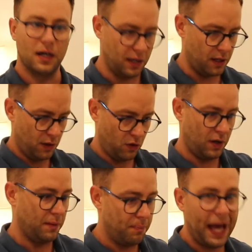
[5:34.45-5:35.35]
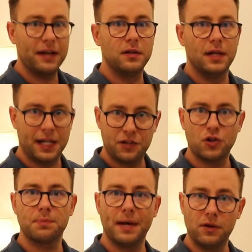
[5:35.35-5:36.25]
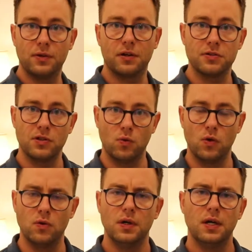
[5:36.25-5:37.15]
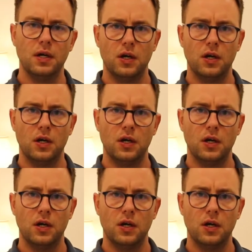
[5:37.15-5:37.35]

or a panel, electric panel that goes in the wall,